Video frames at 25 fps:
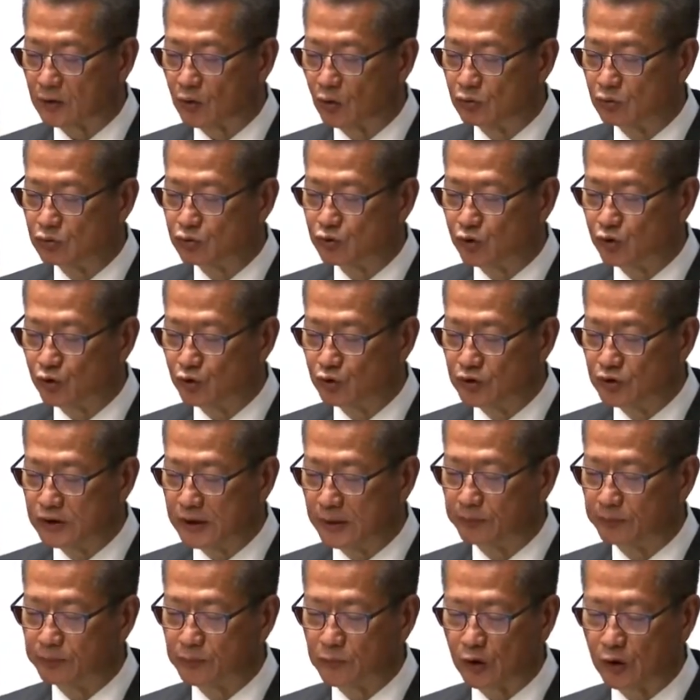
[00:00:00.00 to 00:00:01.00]
The government
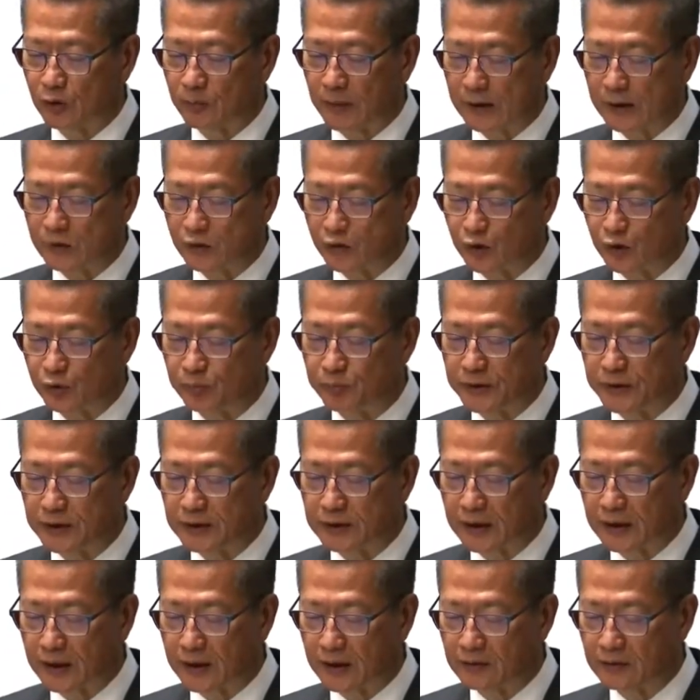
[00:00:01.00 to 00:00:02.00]
and the Construction
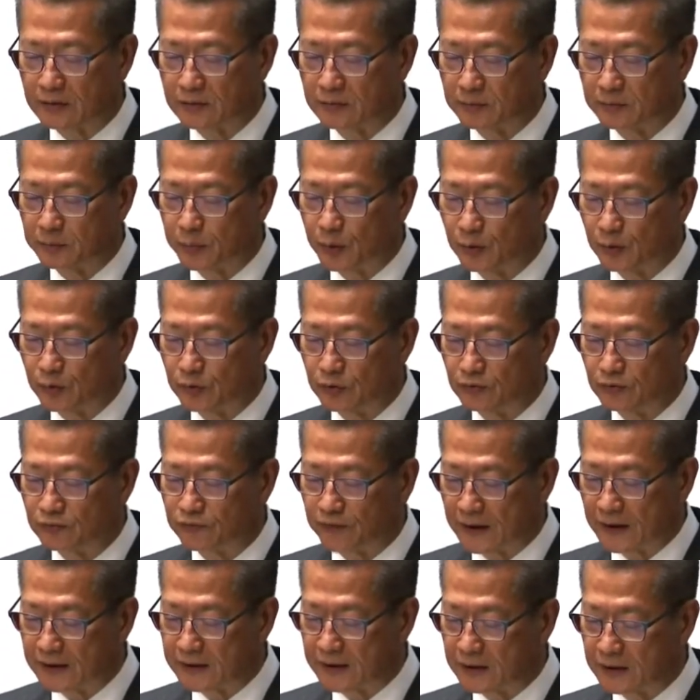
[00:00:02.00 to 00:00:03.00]
Industry
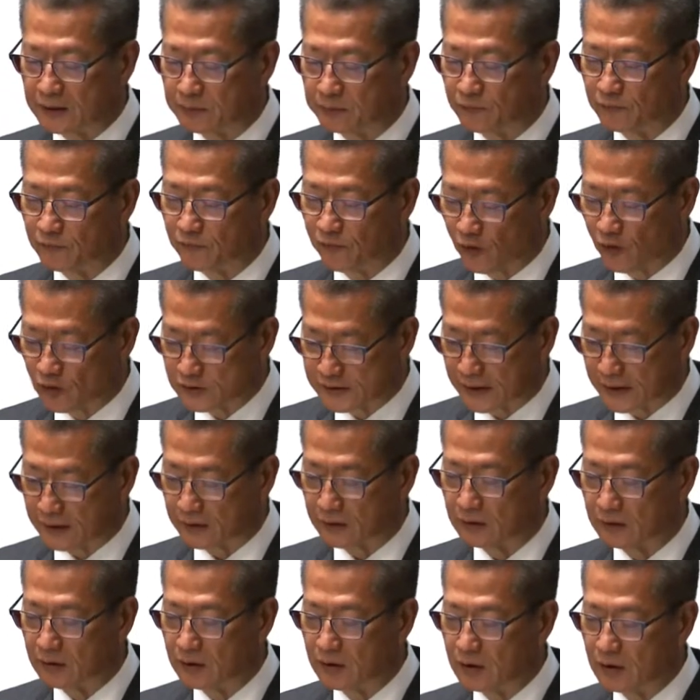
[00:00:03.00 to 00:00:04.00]
Council have been providing
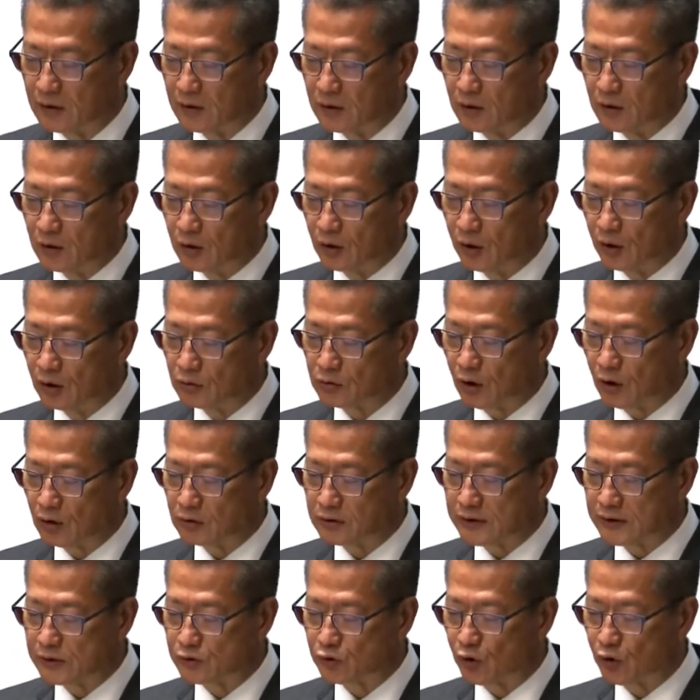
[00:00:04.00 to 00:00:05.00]
professional and
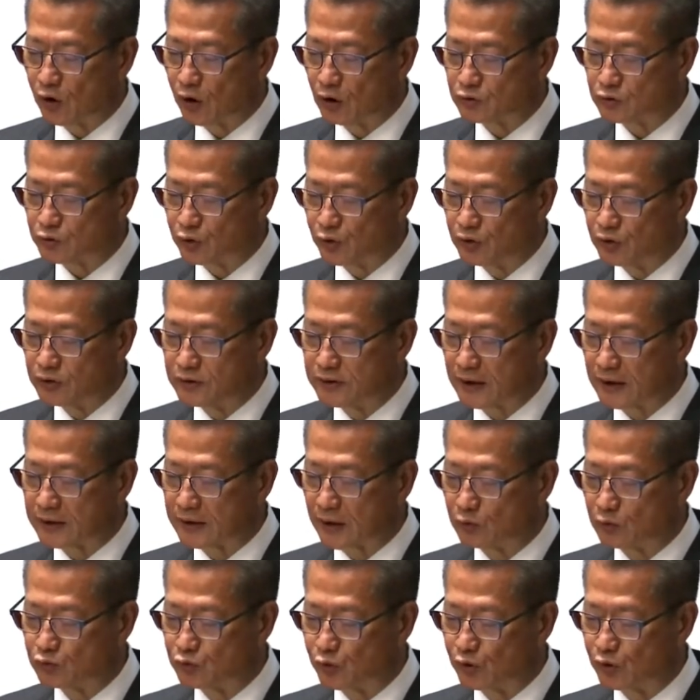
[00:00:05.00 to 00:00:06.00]
comprehensive training
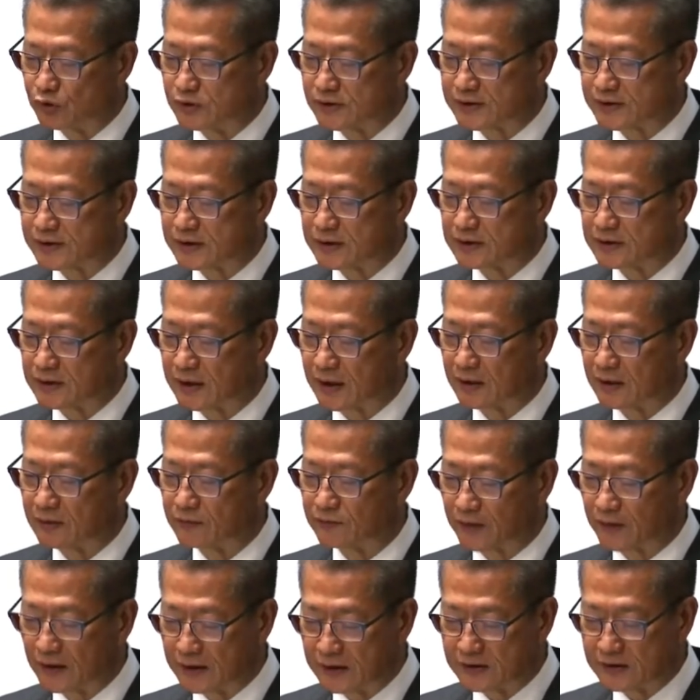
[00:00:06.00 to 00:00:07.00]
programs for construction
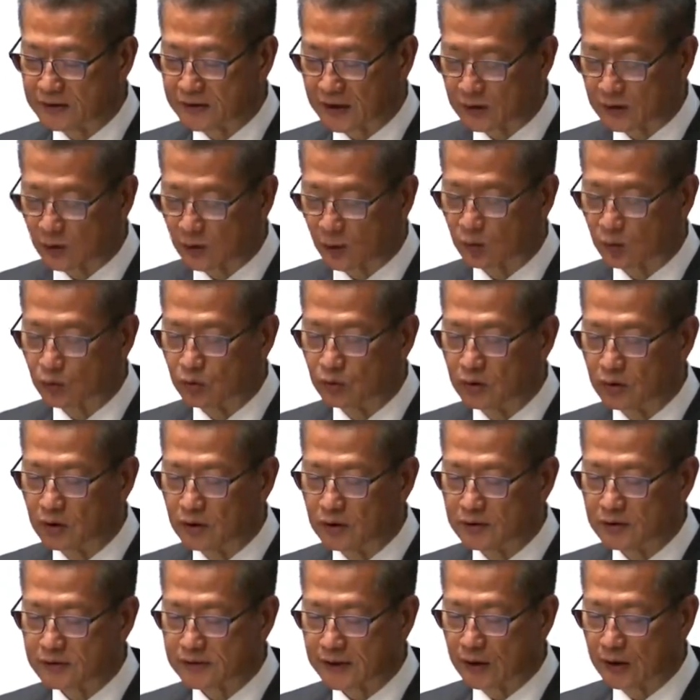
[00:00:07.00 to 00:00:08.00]
workers. The Hong
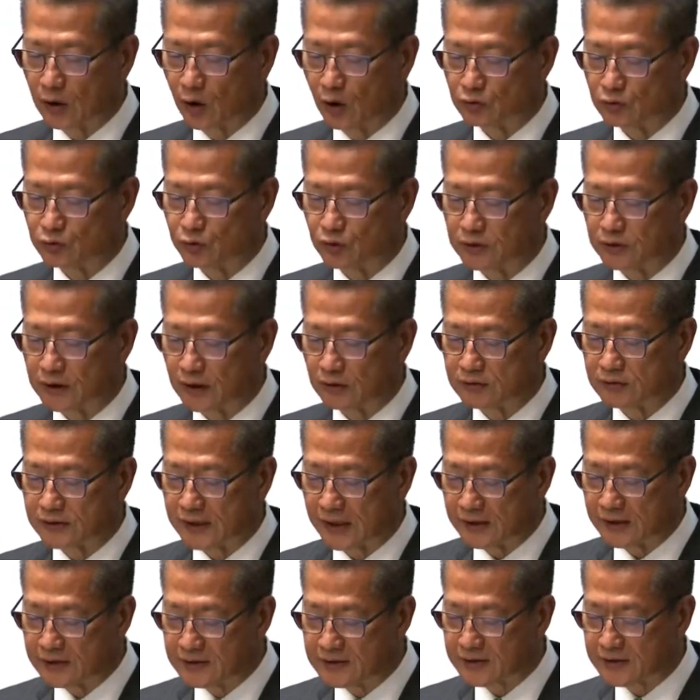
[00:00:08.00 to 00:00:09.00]
Kong Institute of
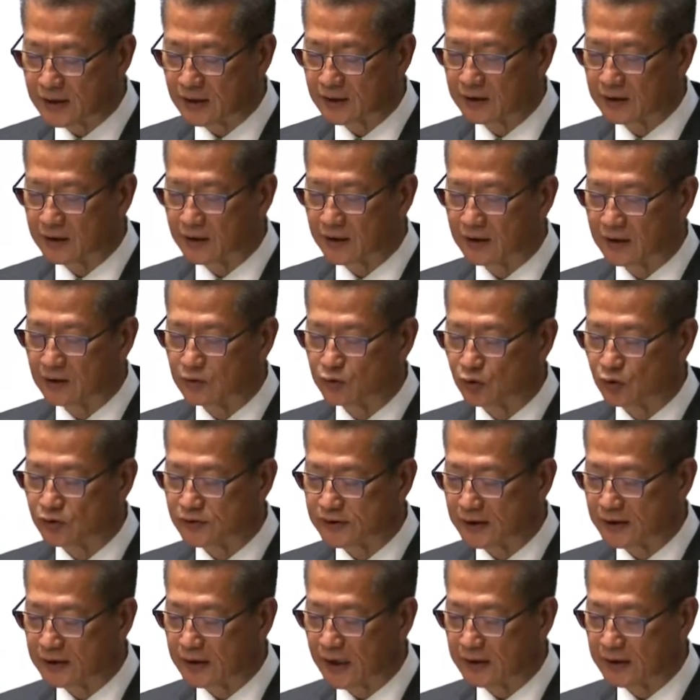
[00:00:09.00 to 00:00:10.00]
Construction also has a
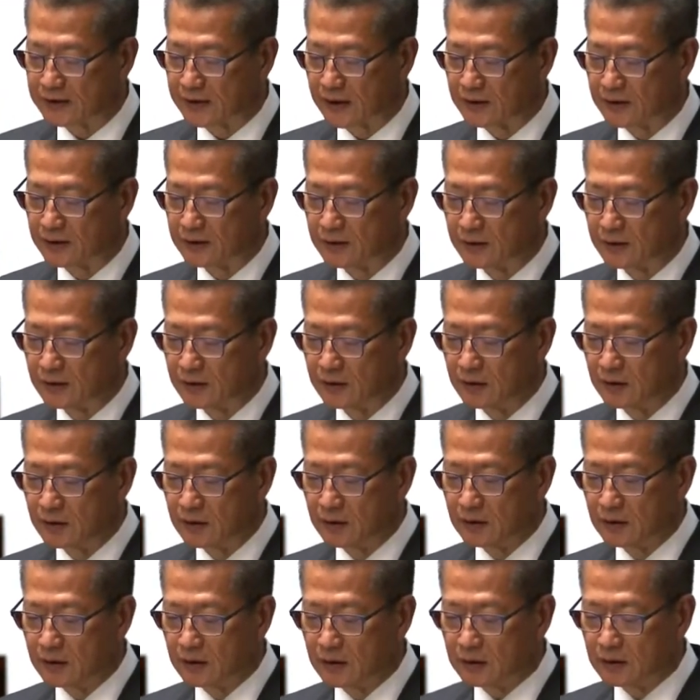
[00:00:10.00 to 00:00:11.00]
well established
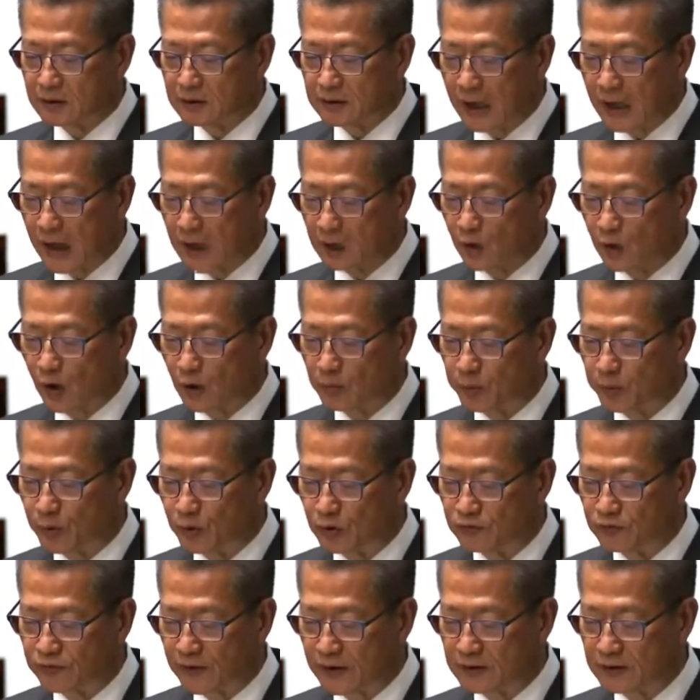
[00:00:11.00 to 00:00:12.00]
training system offering a
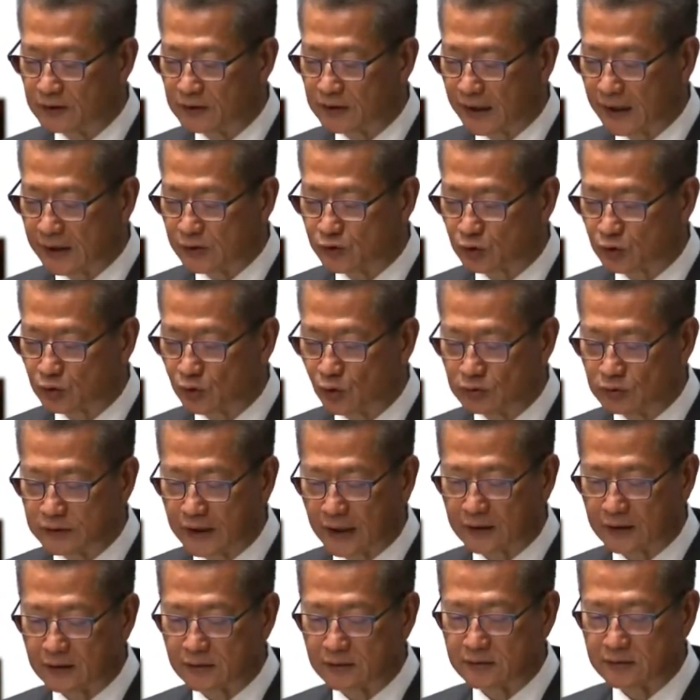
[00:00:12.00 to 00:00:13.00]
clear
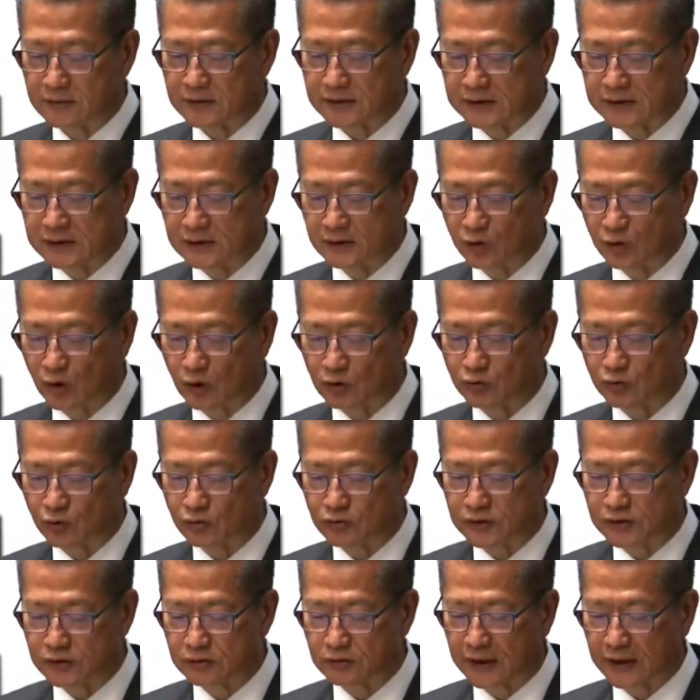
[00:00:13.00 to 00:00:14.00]
career progression path
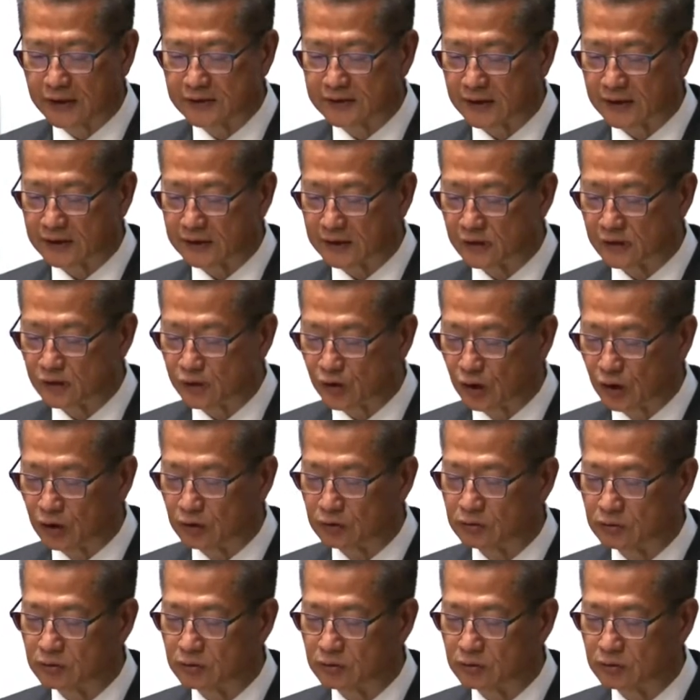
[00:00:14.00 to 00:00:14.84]
for its trainees.